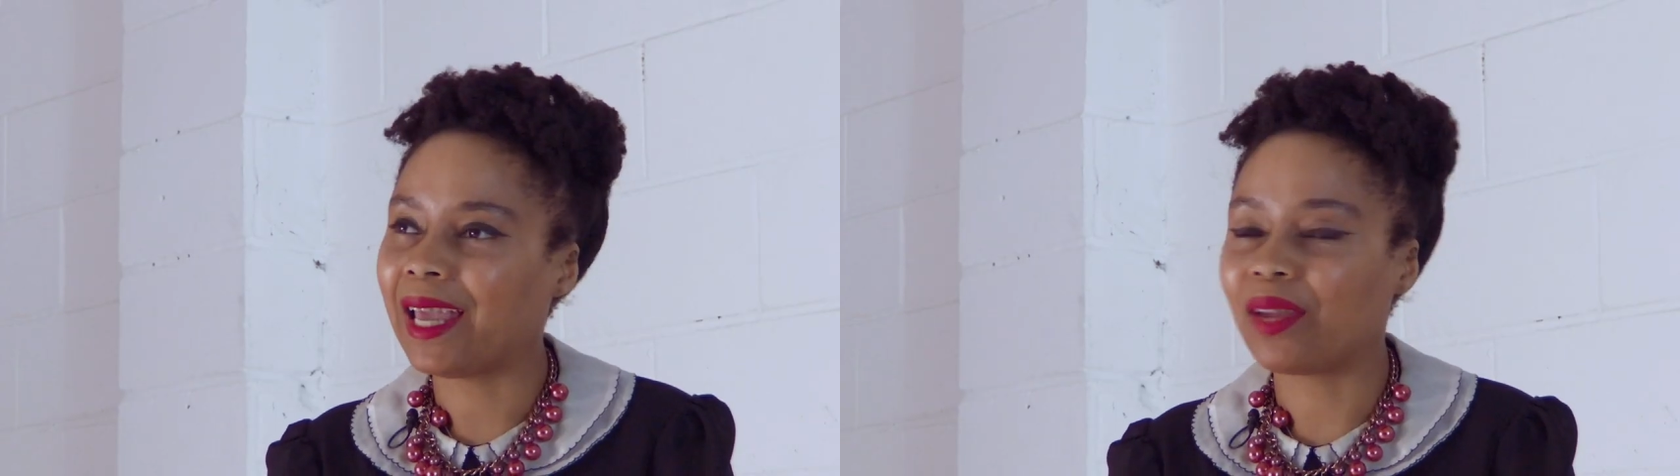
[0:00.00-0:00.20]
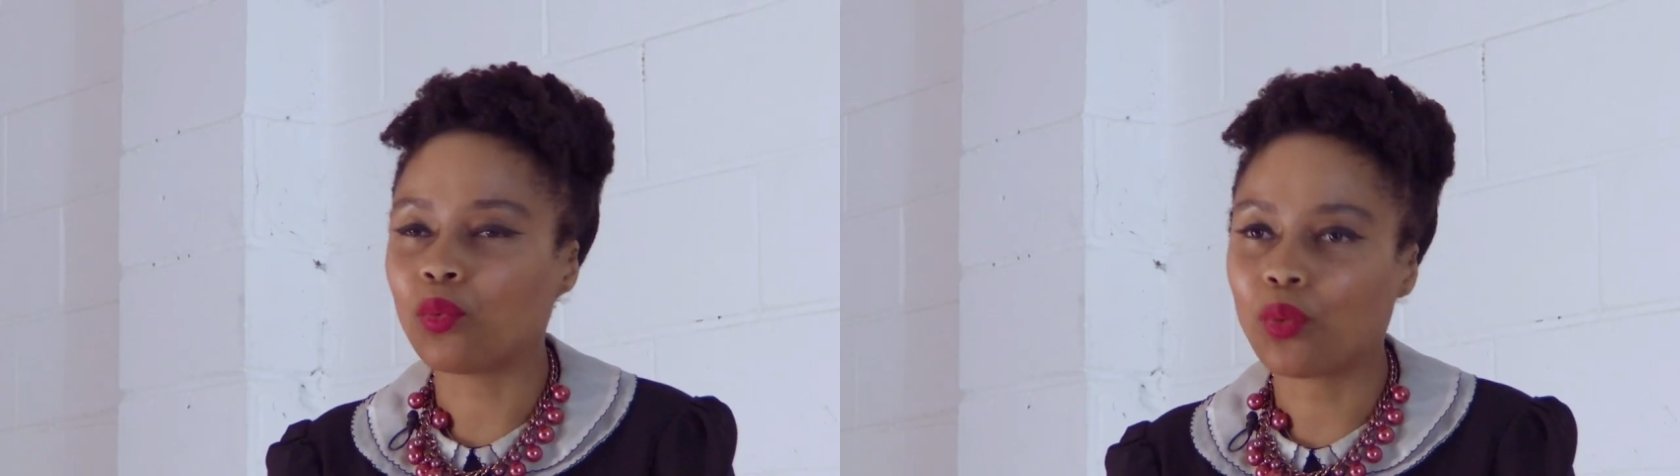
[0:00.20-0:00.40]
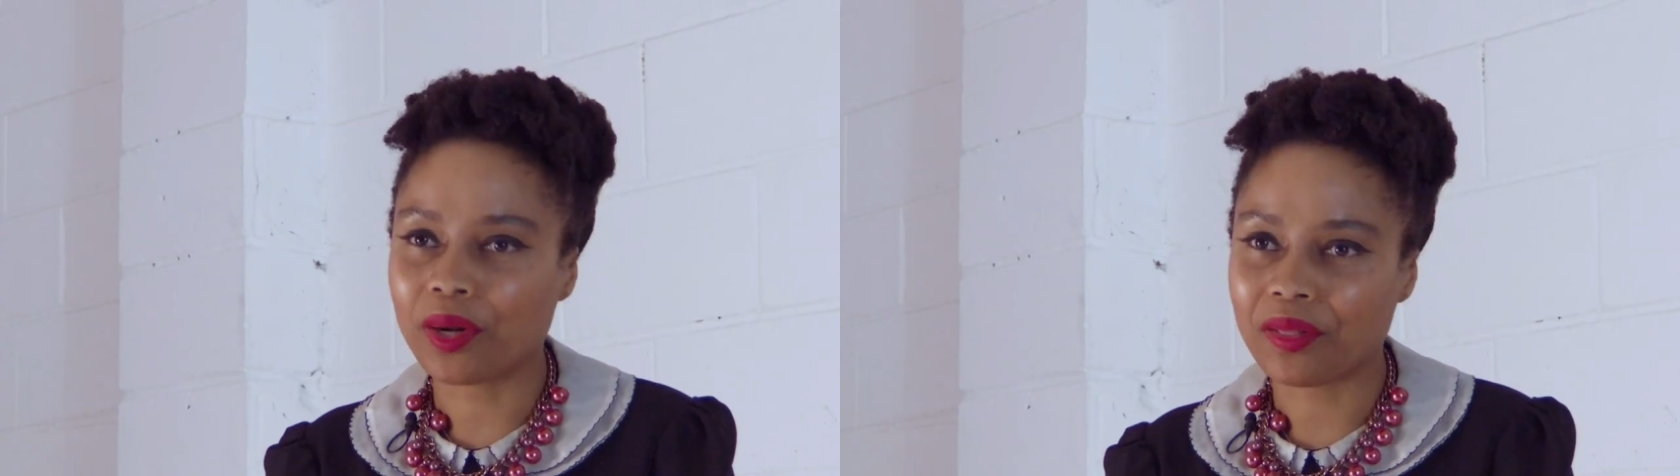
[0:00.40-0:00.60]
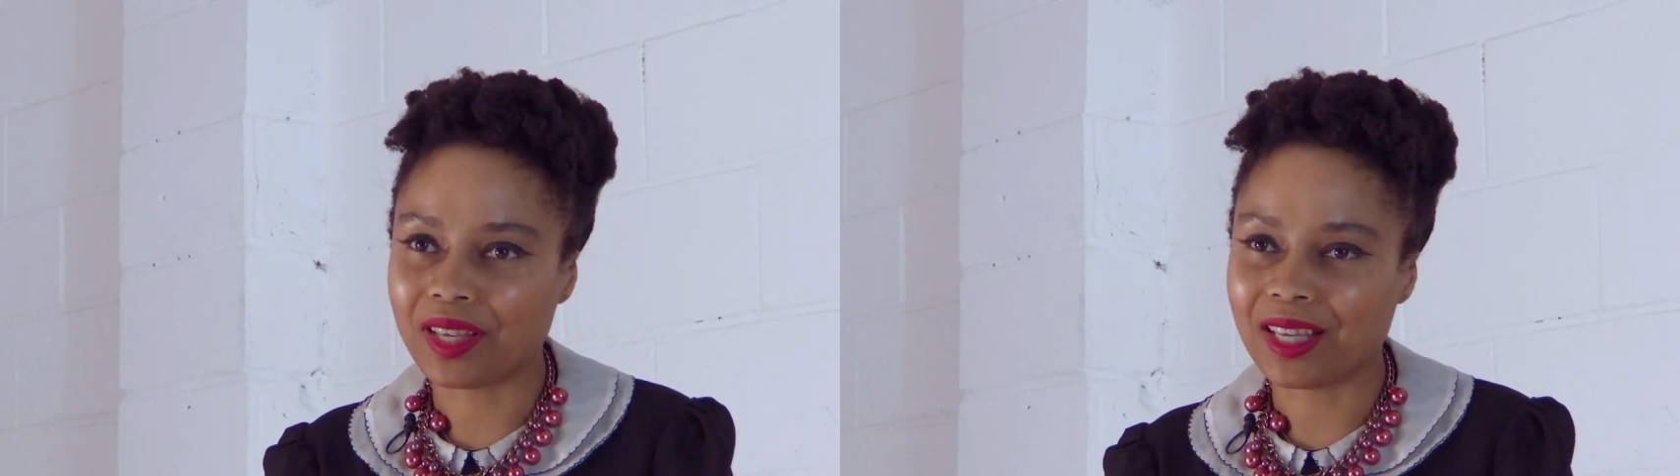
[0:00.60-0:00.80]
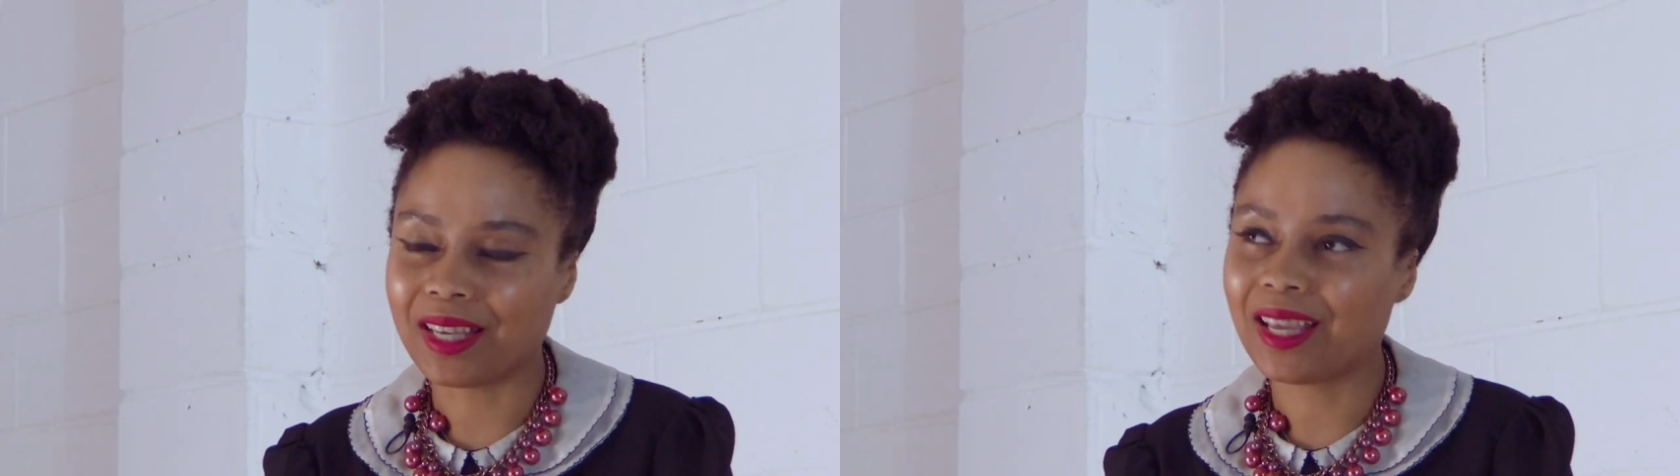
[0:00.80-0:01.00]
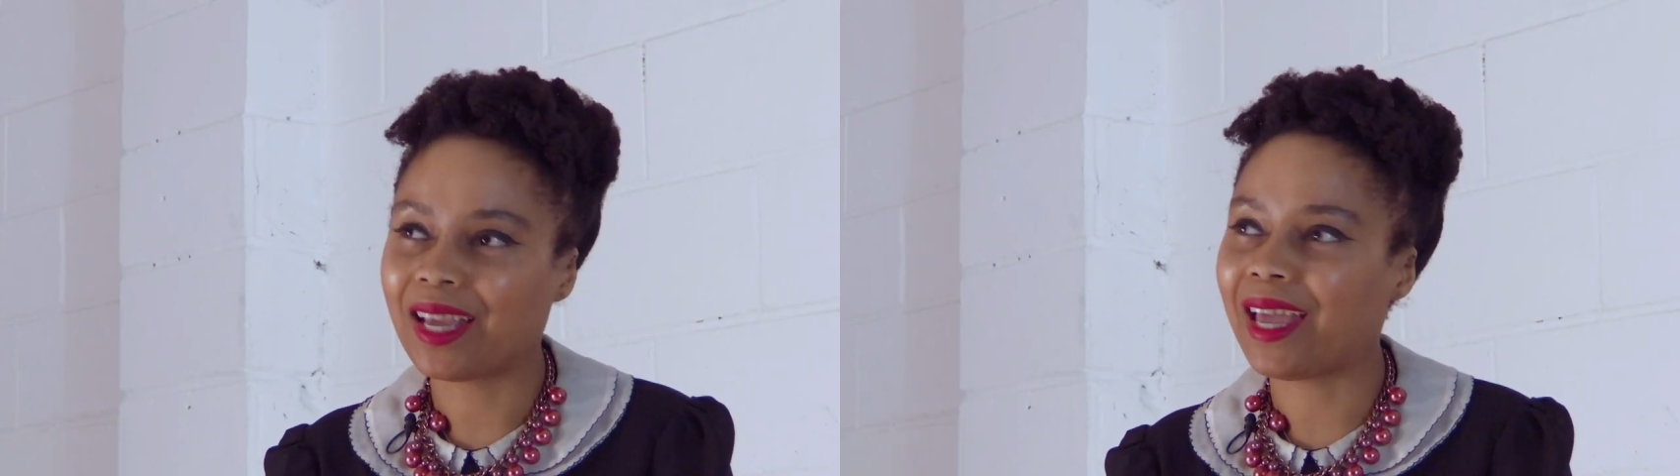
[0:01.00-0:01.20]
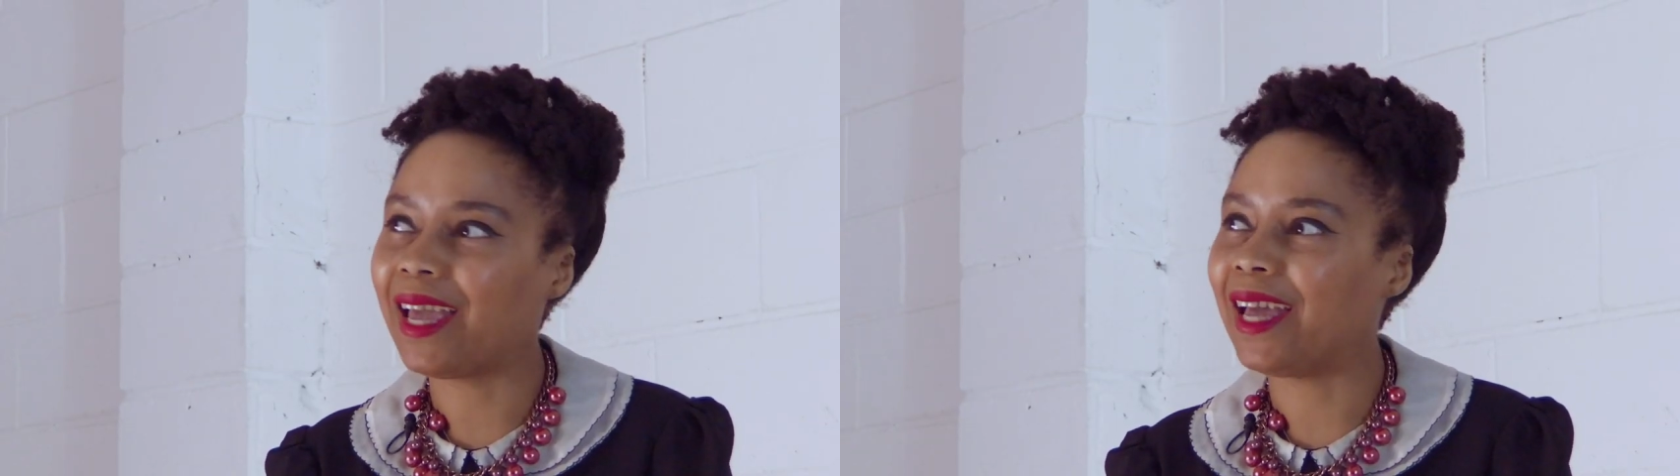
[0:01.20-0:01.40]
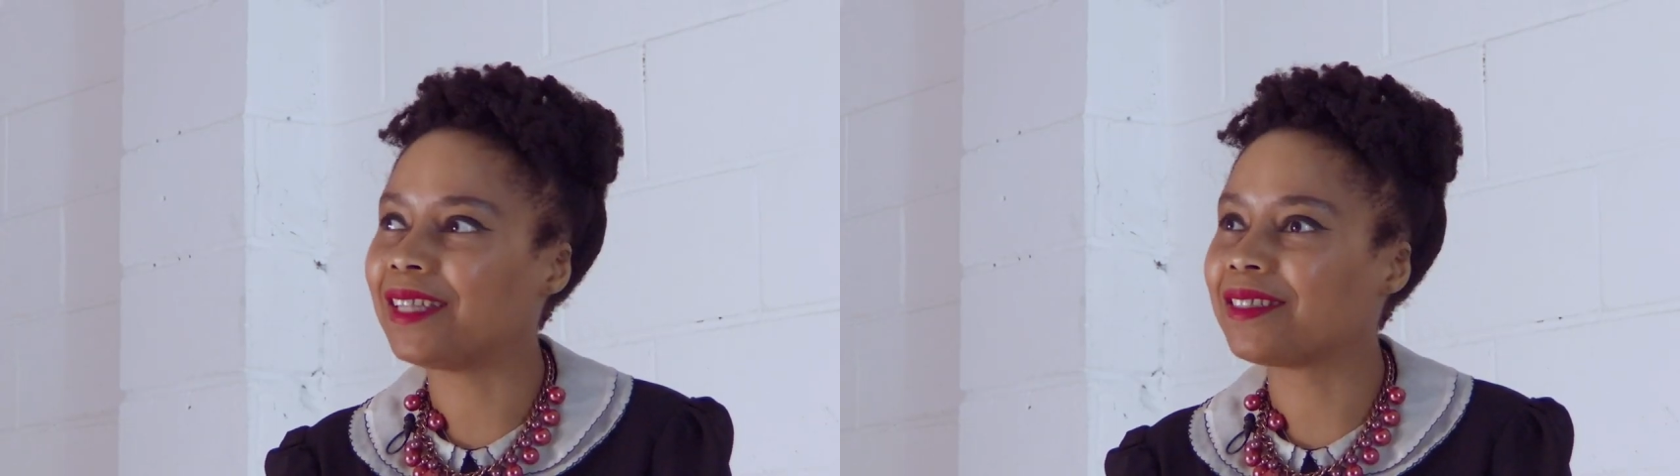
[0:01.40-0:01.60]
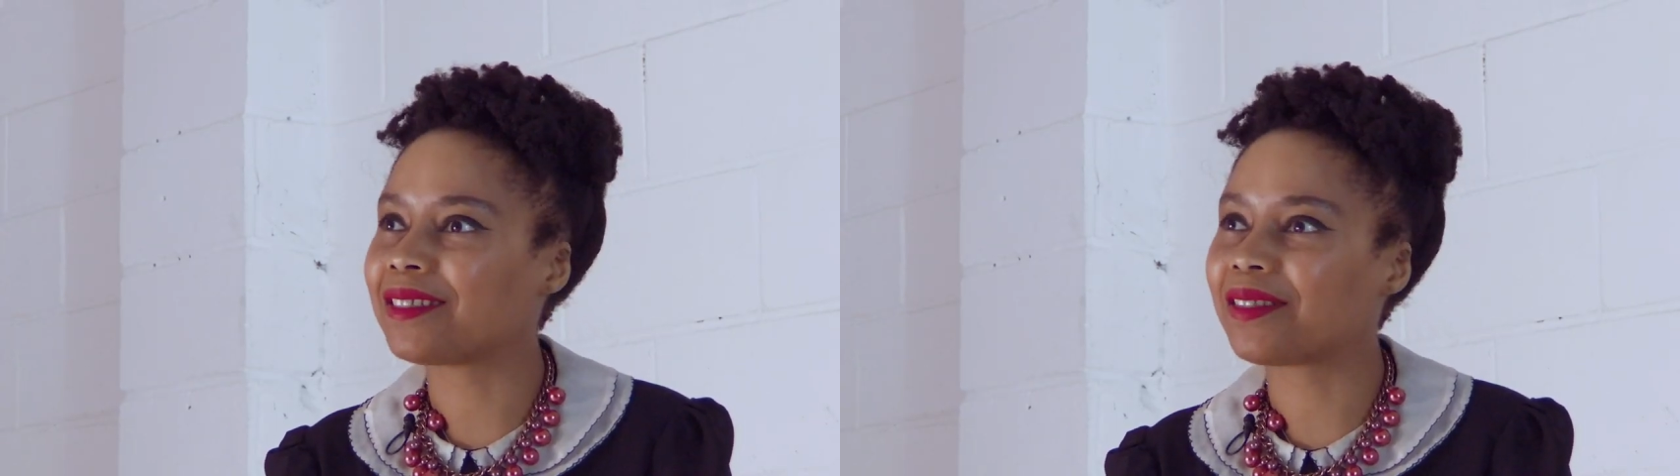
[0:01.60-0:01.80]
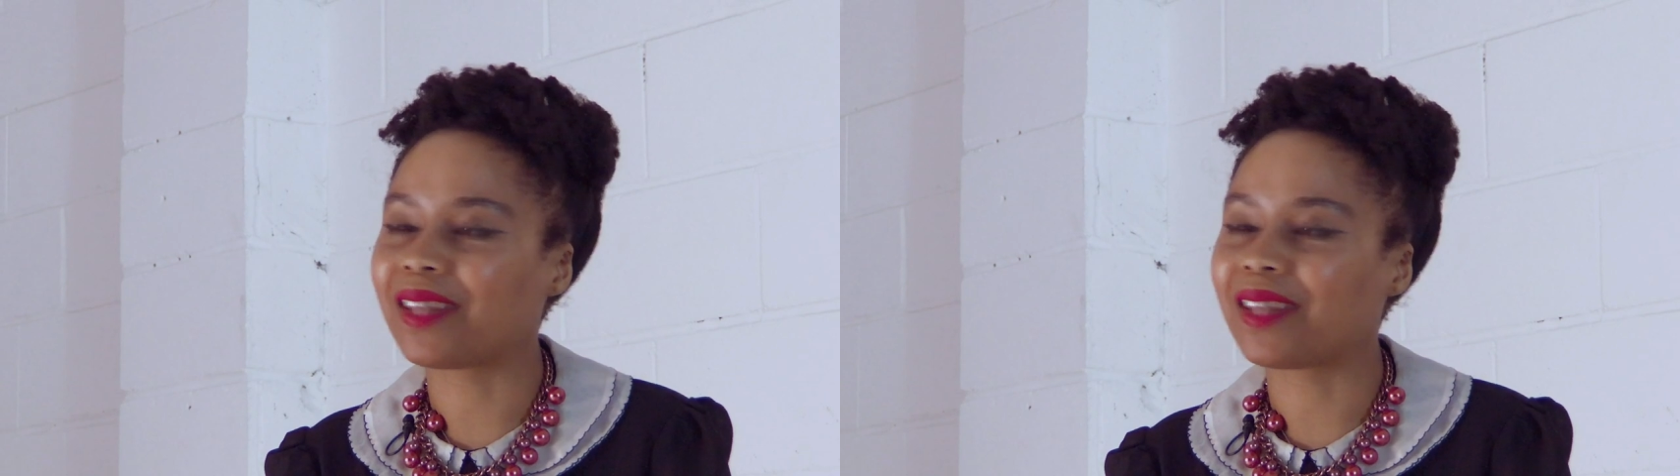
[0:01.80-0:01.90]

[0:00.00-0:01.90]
and worthy and